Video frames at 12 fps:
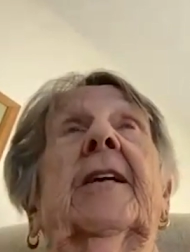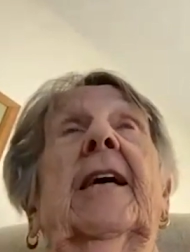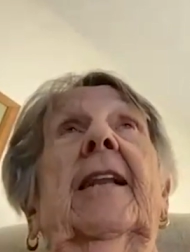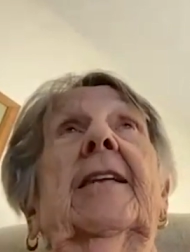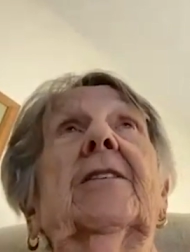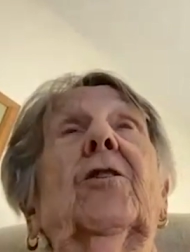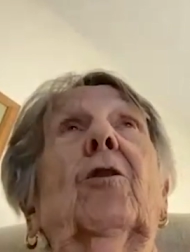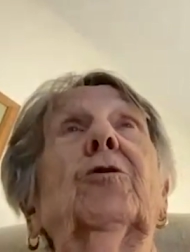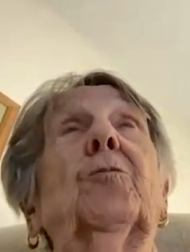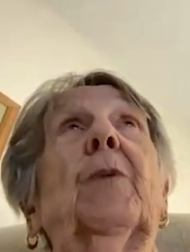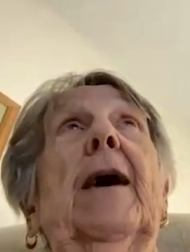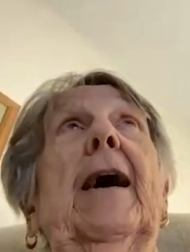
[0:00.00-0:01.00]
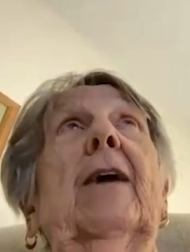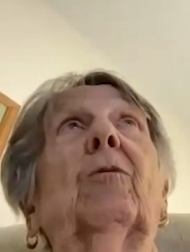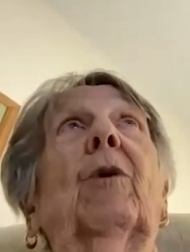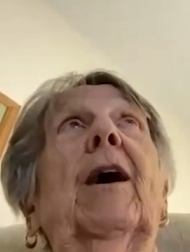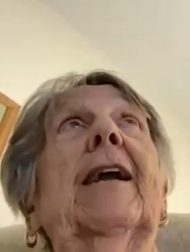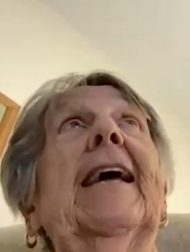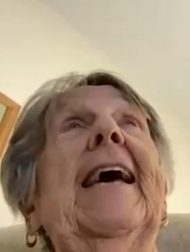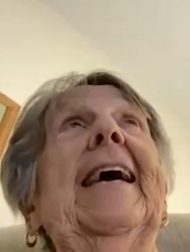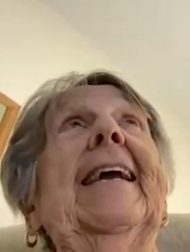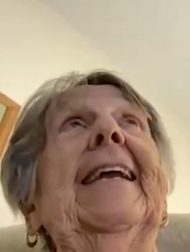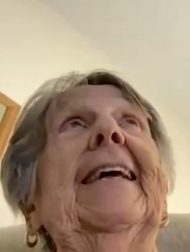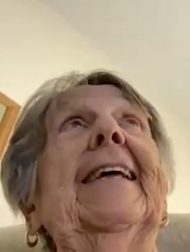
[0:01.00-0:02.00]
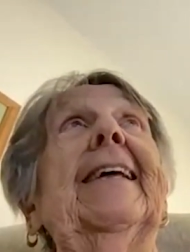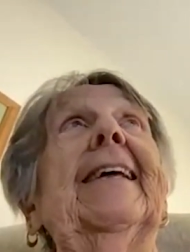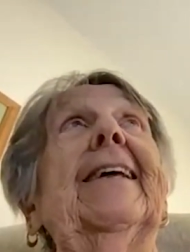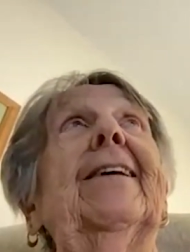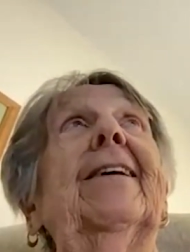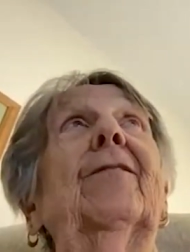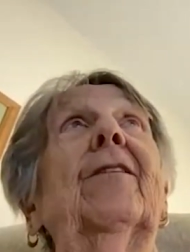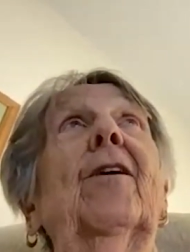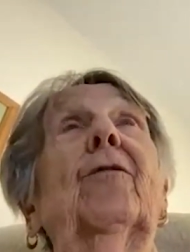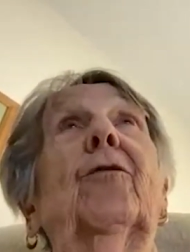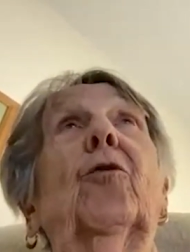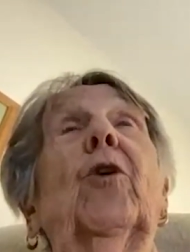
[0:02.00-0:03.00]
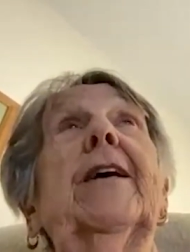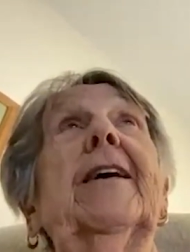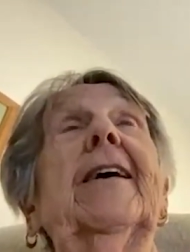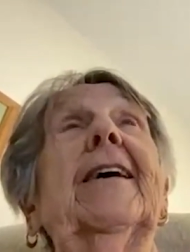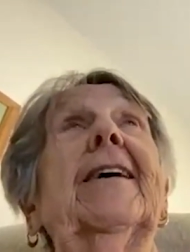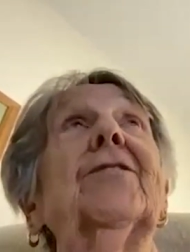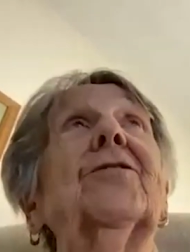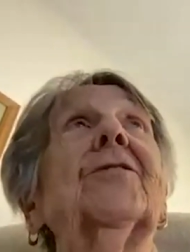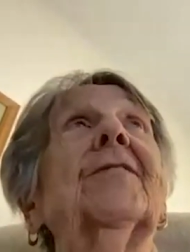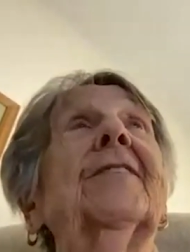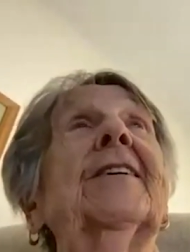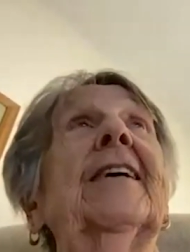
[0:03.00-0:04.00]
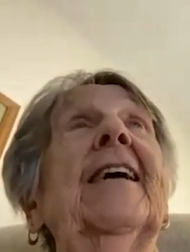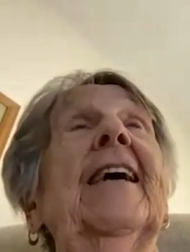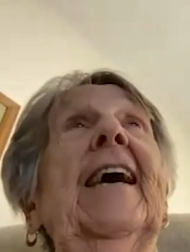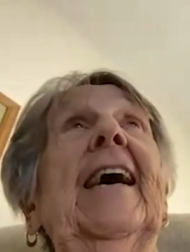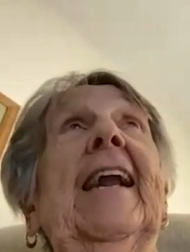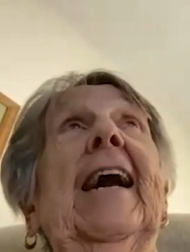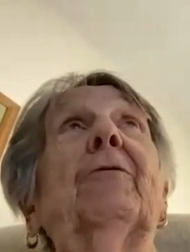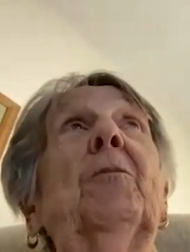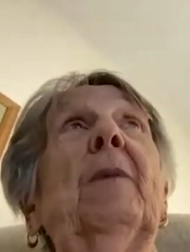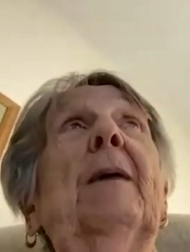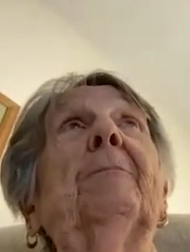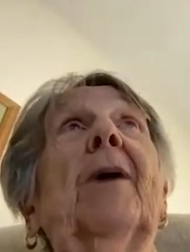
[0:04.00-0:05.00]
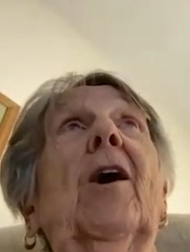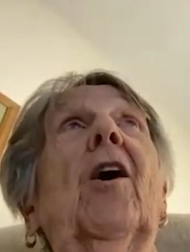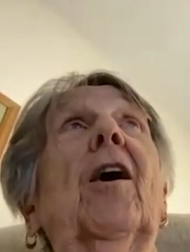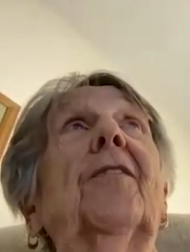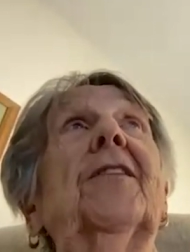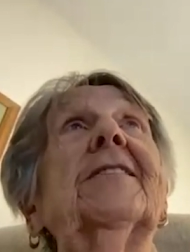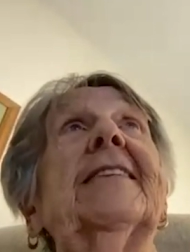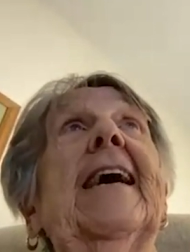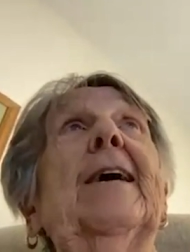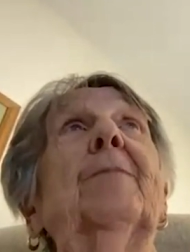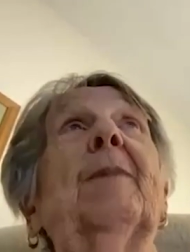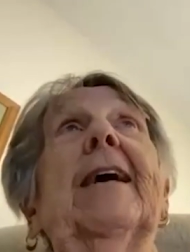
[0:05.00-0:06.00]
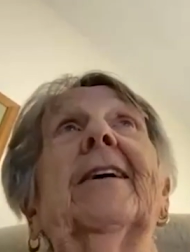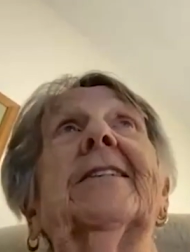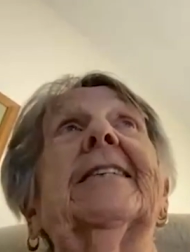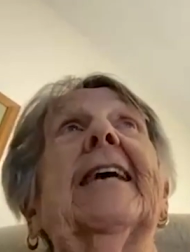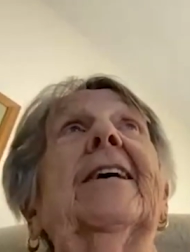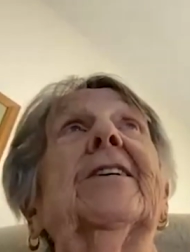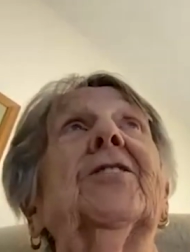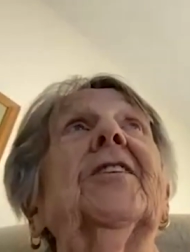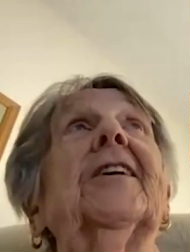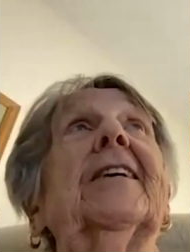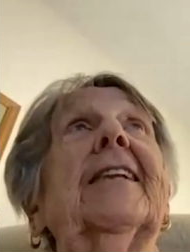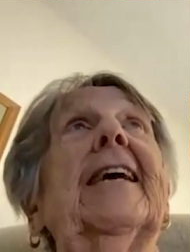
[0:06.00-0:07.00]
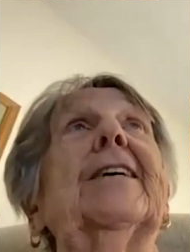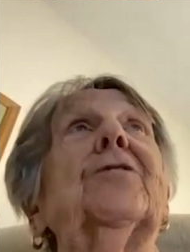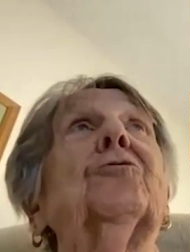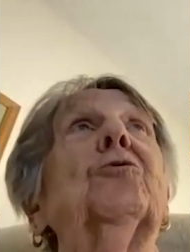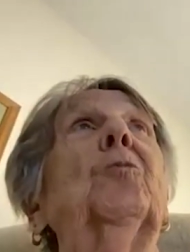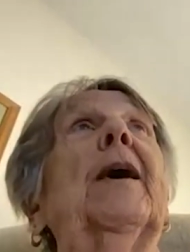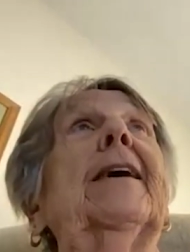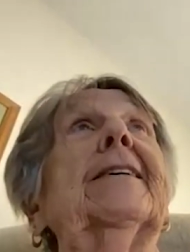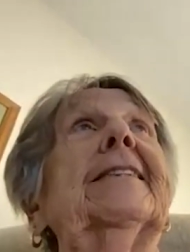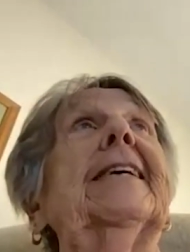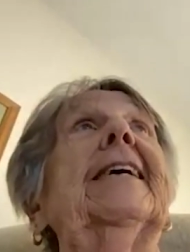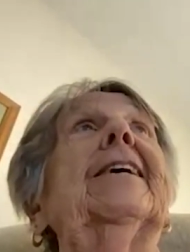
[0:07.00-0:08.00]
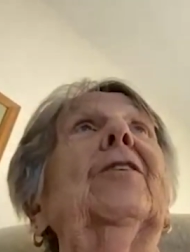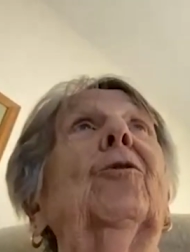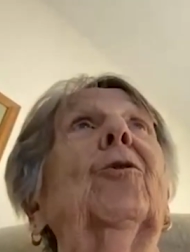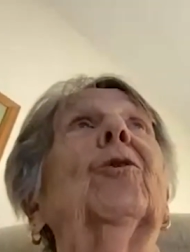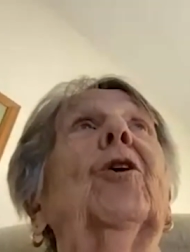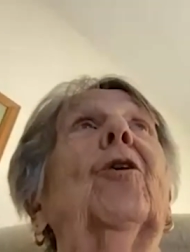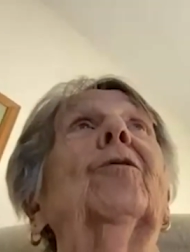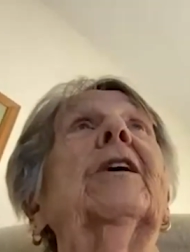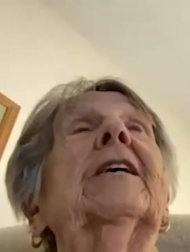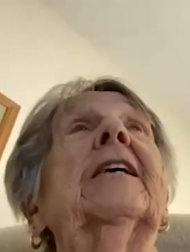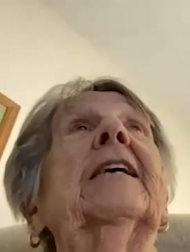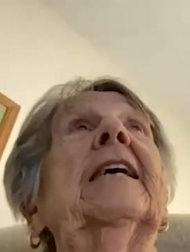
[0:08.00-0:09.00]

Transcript: Now, this goes back, what, 84 years? and I remember Arthur's name. I could take you to the classroom. I could take you all over.